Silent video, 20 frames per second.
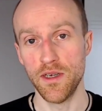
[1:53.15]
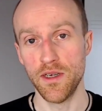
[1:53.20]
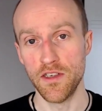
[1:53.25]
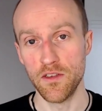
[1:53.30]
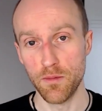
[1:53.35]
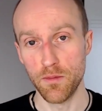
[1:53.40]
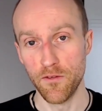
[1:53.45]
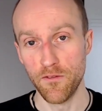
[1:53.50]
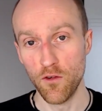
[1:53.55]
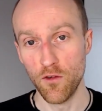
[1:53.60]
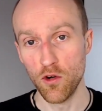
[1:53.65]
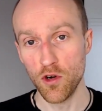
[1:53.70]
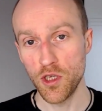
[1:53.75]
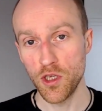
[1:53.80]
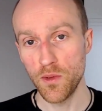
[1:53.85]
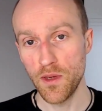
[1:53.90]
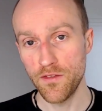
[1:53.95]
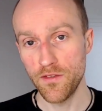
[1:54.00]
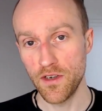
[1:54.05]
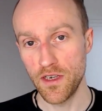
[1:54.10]
is before
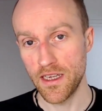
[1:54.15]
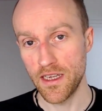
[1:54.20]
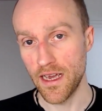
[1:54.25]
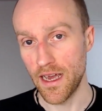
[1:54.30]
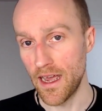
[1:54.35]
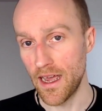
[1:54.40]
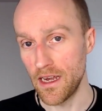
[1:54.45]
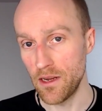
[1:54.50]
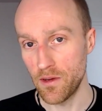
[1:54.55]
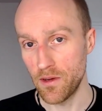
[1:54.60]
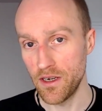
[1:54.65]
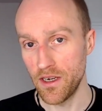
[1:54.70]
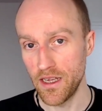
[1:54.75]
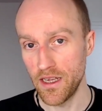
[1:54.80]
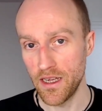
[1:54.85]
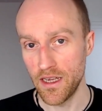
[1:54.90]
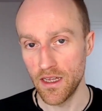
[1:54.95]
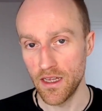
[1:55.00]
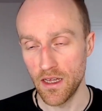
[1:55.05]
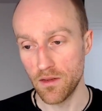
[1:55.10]
you even get anywhere
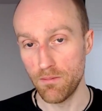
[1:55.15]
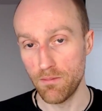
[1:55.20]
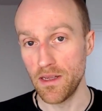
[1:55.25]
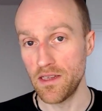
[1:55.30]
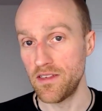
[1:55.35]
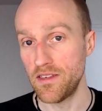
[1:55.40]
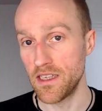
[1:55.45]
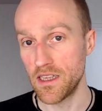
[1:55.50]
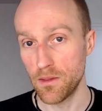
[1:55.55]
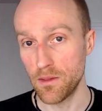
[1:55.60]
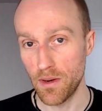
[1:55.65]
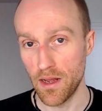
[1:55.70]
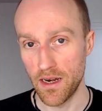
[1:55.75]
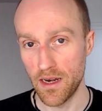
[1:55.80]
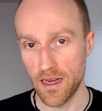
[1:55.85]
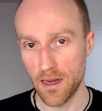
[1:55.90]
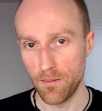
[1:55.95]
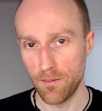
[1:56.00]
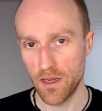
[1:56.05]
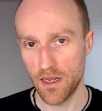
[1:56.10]
near submitting the
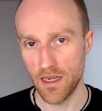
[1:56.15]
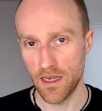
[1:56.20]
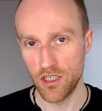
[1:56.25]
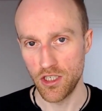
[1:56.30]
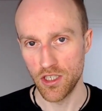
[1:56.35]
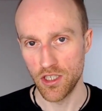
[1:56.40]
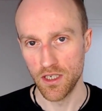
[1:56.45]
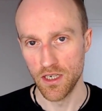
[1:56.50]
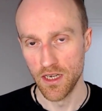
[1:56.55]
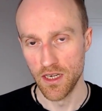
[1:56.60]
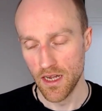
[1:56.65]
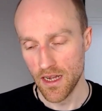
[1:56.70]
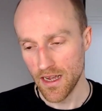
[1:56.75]
planning application,